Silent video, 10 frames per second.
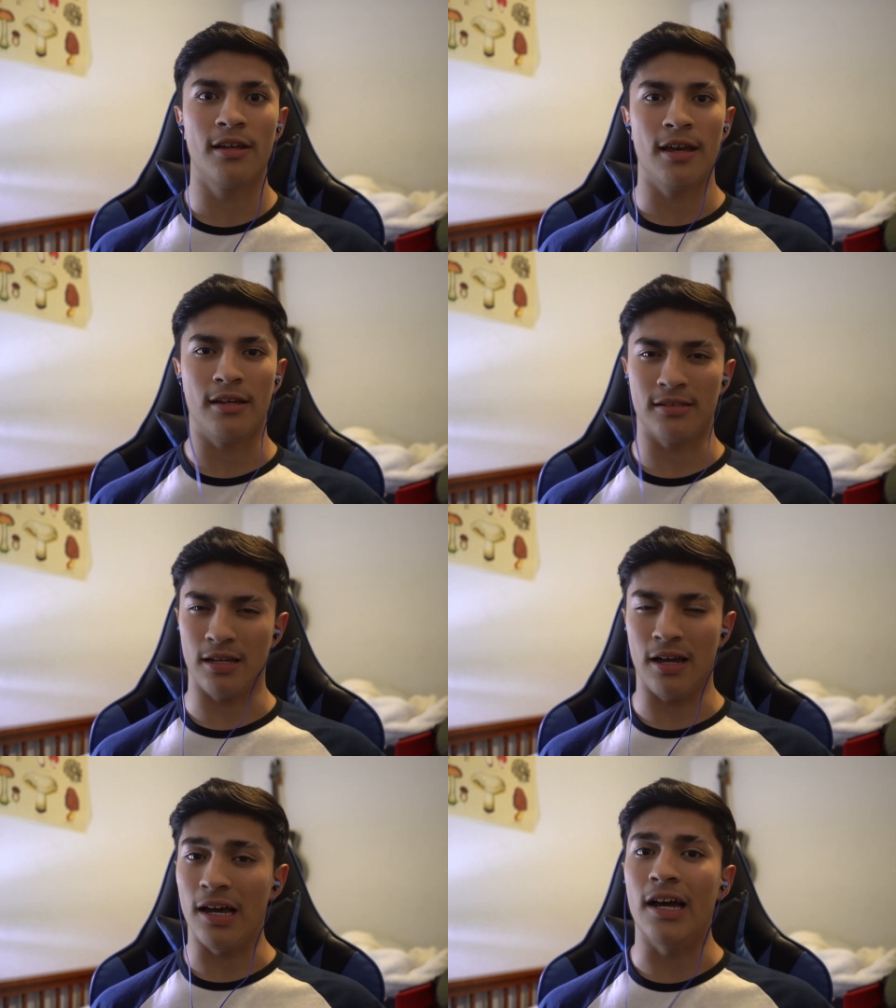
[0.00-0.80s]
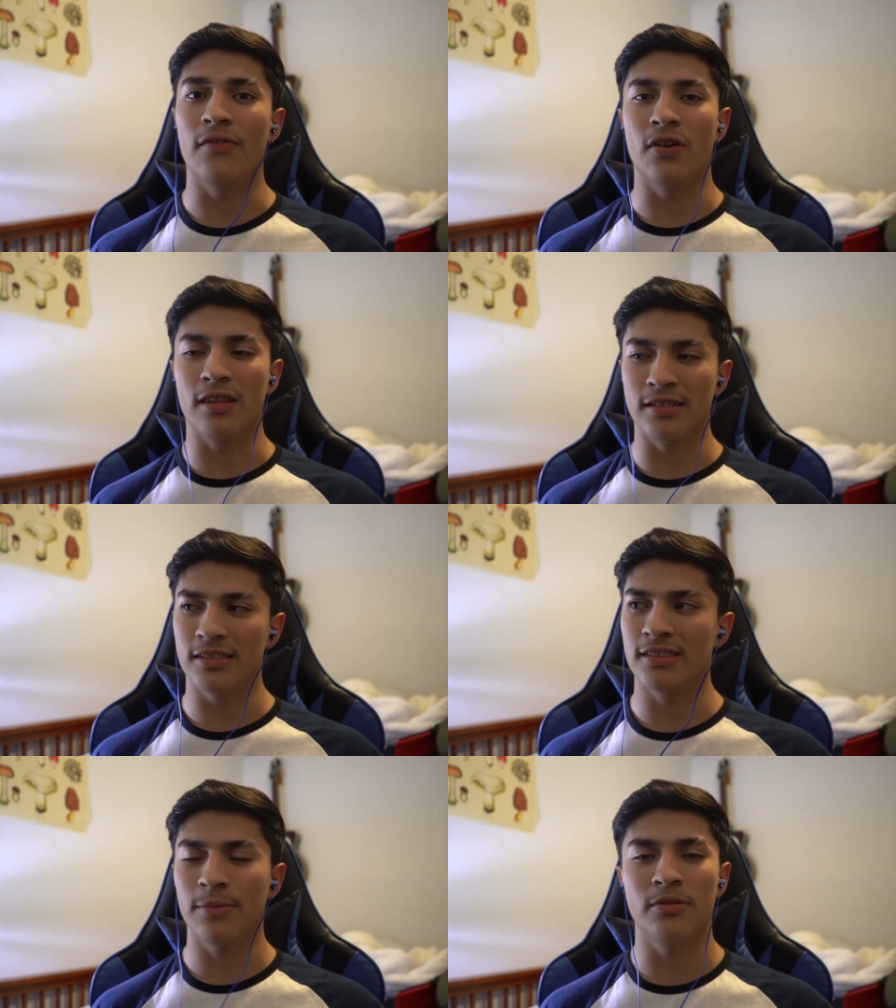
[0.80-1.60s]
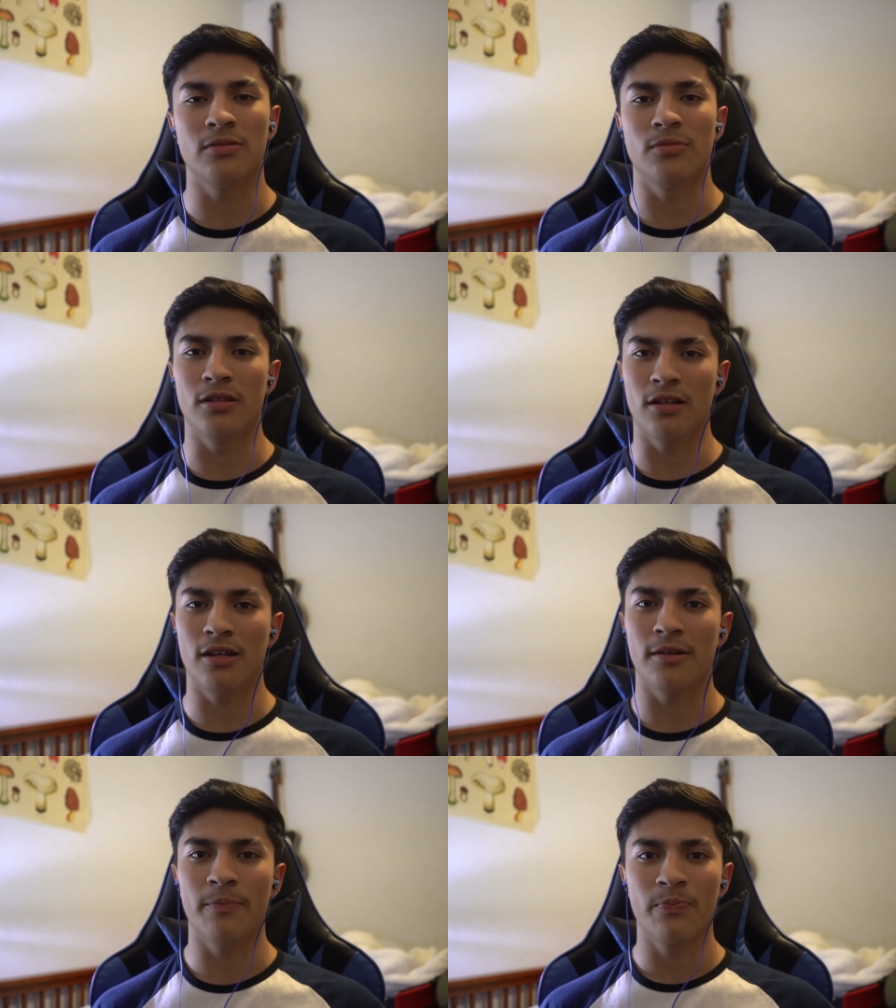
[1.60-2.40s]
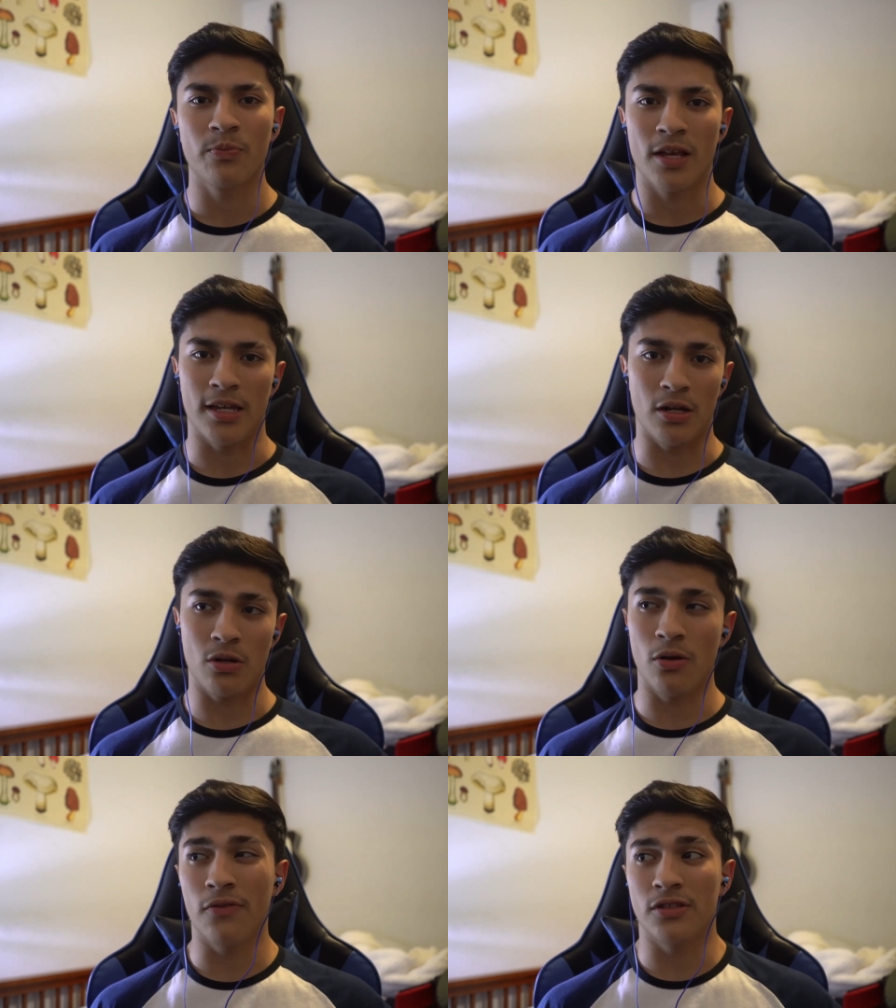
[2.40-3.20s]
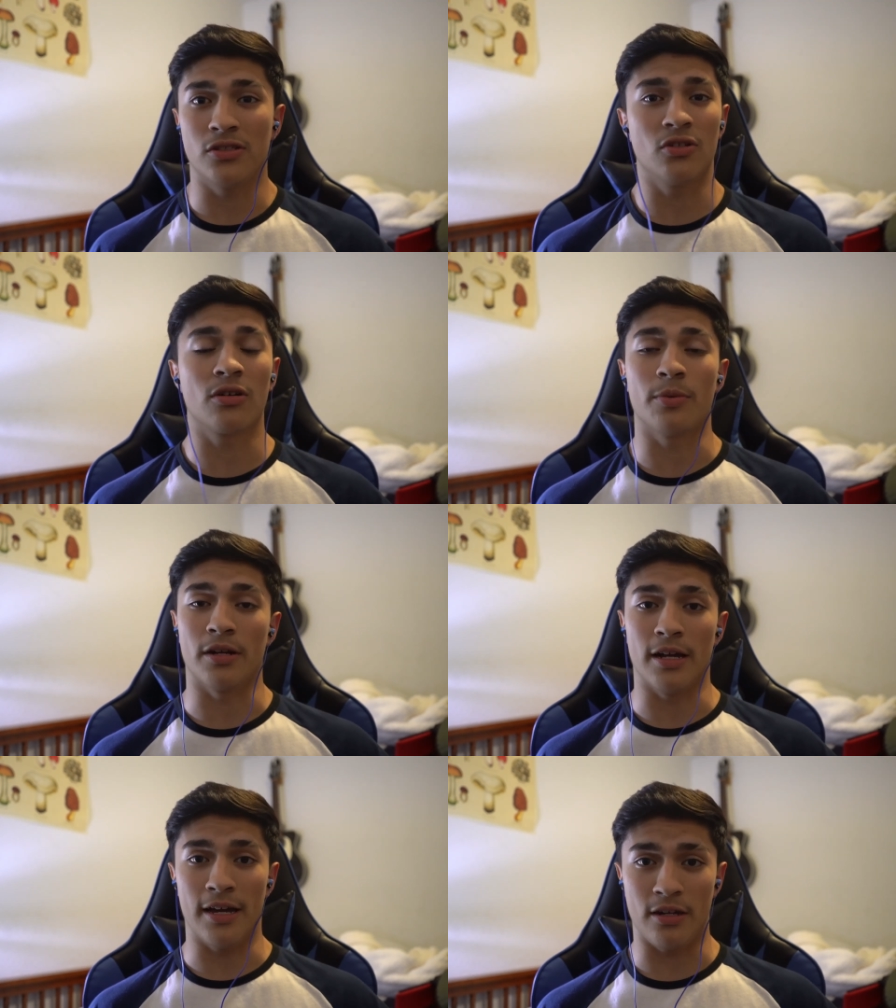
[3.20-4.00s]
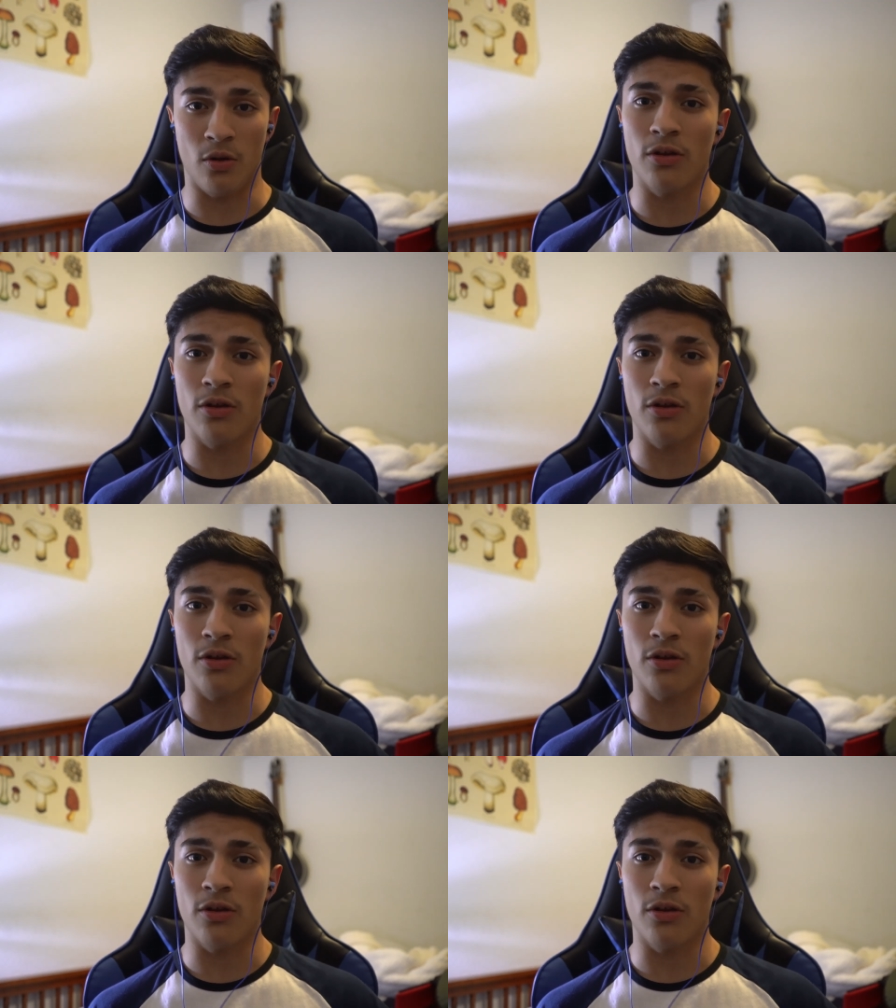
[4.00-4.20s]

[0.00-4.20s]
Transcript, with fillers: because I, I've, this has happened to me a lot, and I don't know if it's a joke, but I know